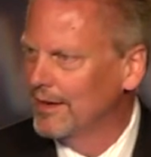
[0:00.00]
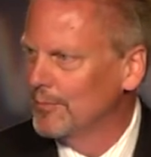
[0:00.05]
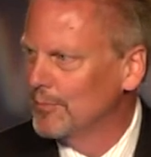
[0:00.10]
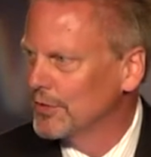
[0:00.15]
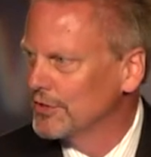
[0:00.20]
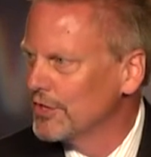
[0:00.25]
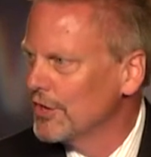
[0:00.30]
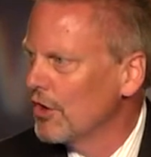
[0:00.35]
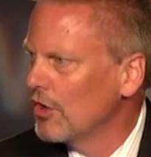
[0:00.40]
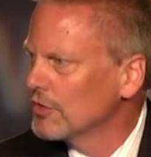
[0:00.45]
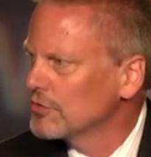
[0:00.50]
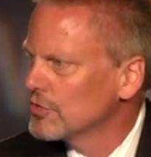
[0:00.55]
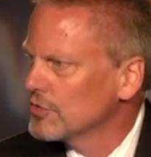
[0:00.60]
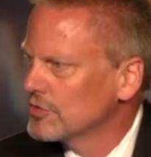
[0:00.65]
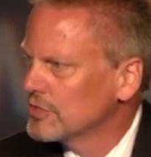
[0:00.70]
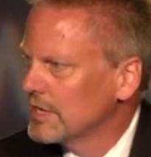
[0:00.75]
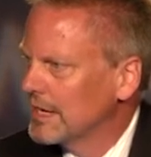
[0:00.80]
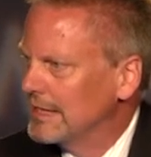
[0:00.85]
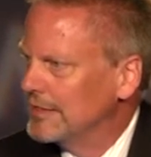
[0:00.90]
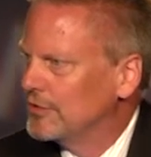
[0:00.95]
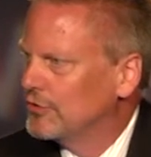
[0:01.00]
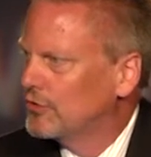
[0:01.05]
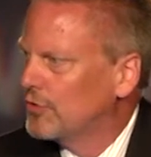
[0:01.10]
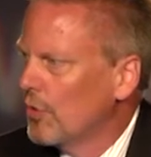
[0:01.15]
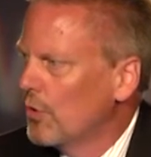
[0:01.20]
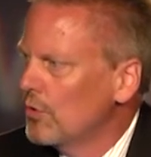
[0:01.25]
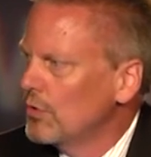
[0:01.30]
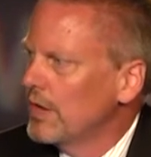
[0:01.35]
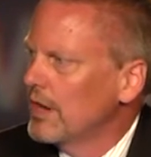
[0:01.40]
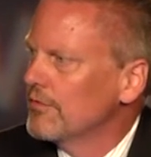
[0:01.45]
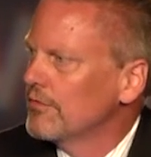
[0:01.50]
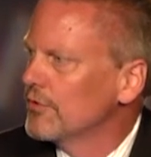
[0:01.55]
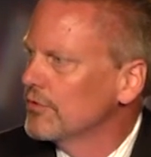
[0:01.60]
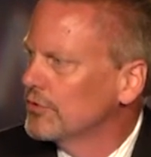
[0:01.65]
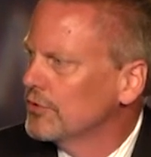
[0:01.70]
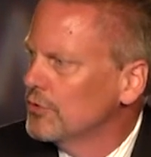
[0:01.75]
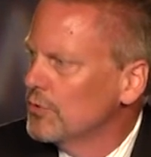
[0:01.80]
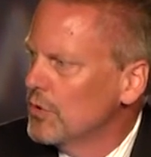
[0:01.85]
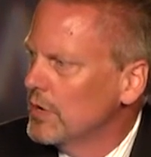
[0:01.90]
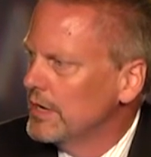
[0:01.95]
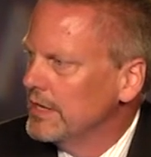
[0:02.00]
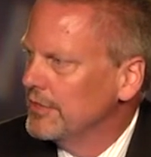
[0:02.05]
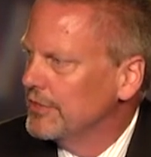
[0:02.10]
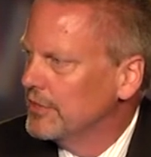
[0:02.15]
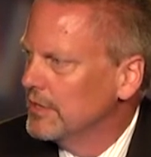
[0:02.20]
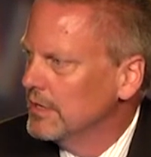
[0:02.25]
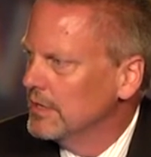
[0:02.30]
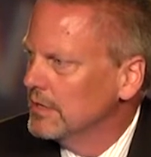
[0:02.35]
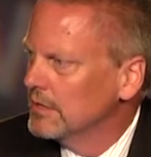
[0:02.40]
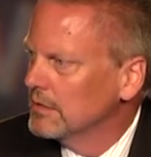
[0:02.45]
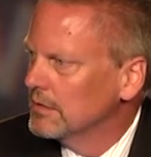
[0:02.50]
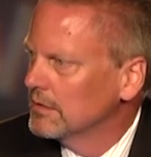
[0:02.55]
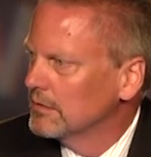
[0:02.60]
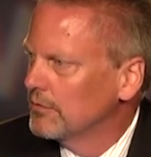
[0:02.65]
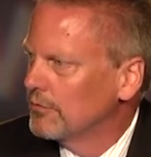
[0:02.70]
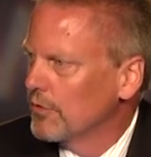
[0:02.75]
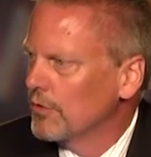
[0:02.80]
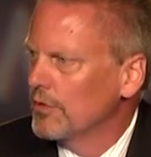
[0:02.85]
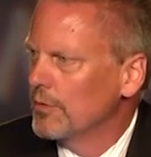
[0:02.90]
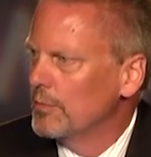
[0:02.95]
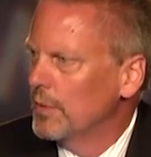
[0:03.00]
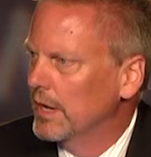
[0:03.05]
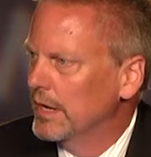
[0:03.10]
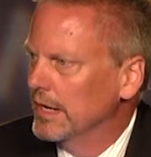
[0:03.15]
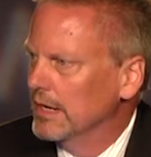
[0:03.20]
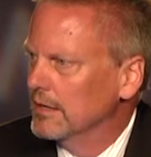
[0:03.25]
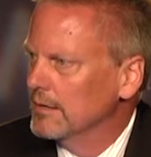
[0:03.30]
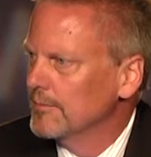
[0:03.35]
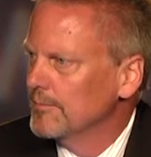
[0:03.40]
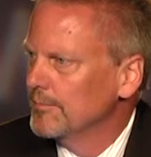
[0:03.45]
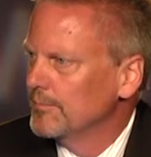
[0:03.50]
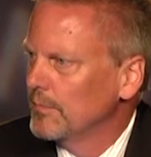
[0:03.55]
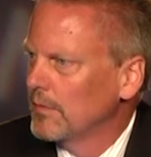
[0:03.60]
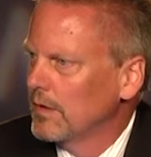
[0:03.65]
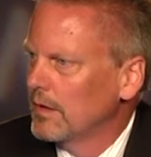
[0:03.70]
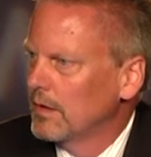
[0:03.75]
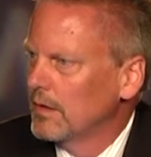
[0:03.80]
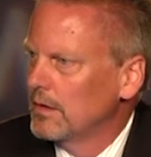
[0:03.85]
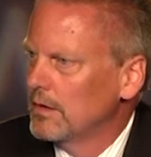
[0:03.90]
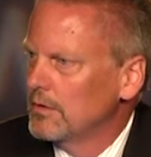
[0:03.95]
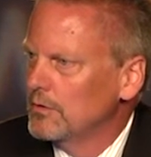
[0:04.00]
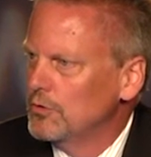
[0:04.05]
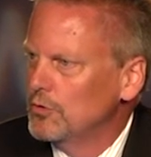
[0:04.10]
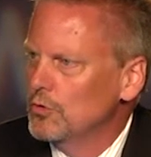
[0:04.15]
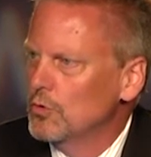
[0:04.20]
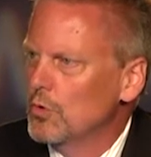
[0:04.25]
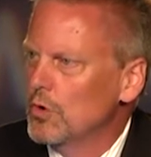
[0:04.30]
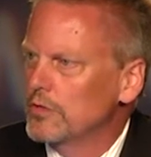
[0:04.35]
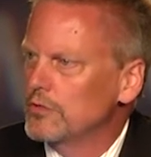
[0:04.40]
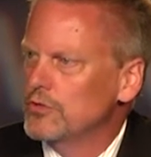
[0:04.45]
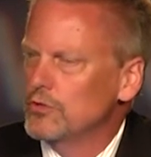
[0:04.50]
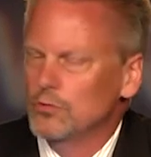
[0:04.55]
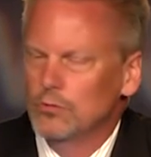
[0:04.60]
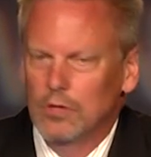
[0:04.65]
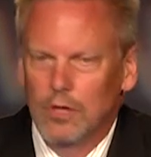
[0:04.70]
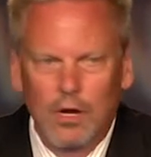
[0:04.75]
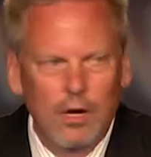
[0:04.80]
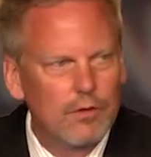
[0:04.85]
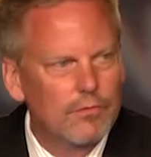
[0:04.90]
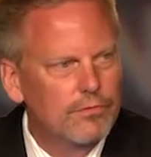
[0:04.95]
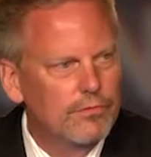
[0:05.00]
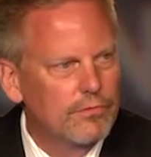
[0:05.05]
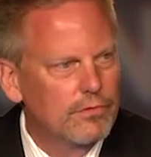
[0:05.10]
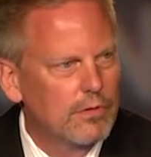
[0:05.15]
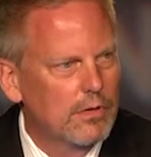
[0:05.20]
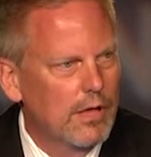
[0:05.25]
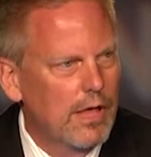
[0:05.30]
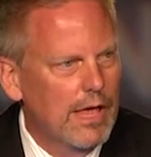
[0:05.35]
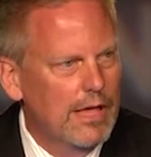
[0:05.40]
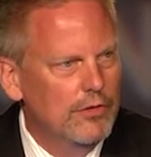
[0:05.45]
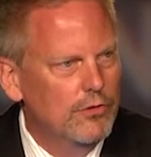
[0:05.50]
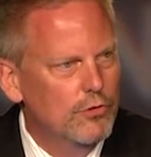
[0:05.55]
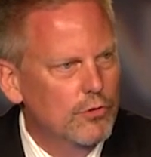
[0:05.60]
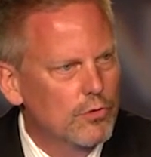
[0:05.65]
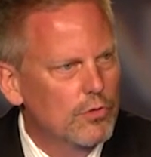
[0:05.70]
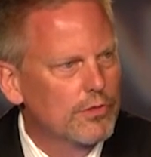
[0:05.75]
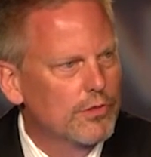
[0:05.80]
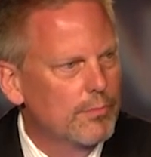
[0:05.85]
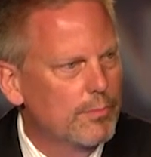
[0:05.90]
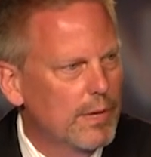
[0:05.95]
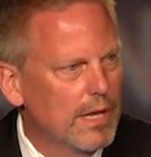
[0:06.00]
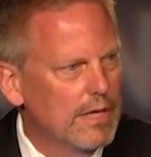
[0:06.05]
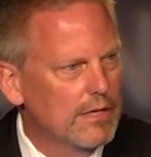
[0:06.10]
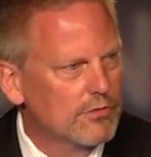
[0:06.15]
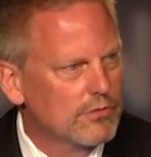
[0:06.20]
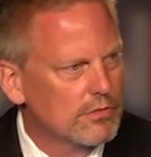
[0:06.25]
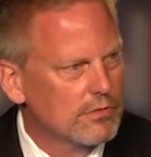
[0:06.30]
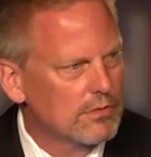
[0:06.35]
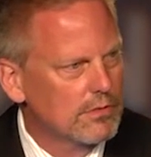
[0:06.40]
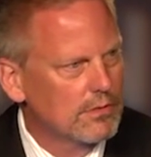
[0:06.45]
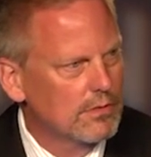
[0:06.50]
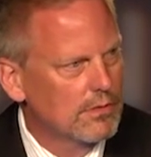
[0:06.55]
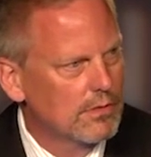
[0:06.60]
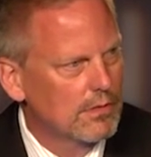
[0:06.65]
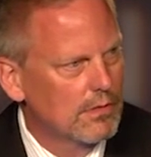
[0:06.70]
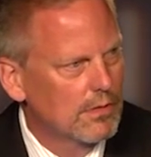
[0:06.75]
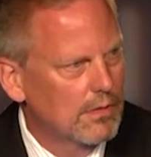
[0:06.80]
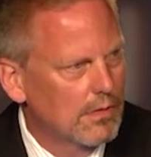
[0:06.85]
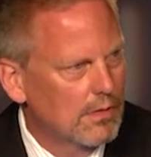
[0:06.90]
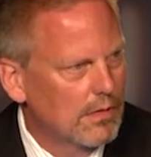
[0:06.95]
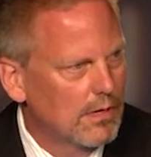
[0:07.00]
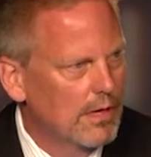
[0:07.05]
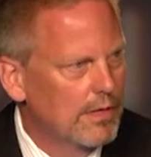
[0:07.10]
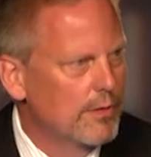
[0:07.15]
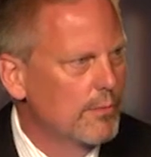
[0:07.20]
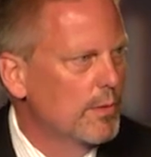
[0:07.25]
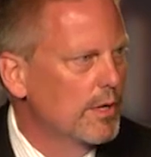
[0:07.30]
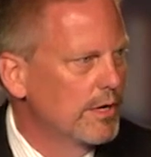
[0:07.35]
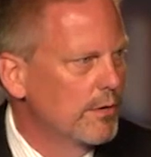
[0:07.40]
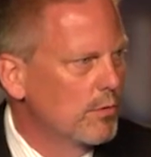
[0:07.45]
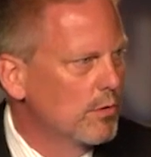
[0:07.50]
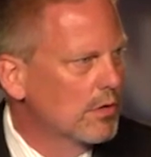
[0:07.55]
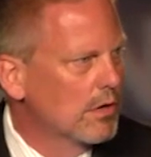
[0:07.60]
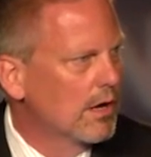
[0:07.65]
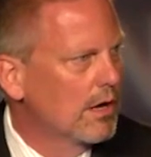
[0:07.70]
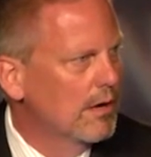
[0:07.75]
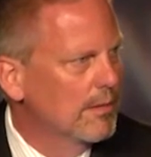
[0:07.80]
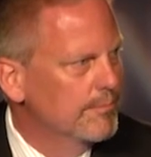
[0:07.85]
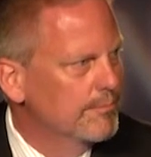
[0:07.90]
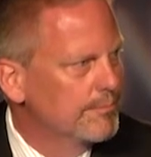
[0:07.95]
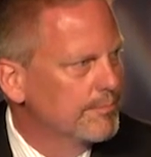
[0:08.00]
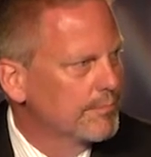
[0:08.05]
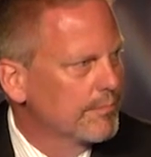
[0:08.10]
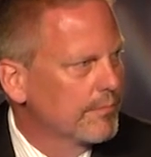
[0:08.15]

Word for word: But they also said, Don't ever do anything for the money. Do what you love and do it the best, and the money will come.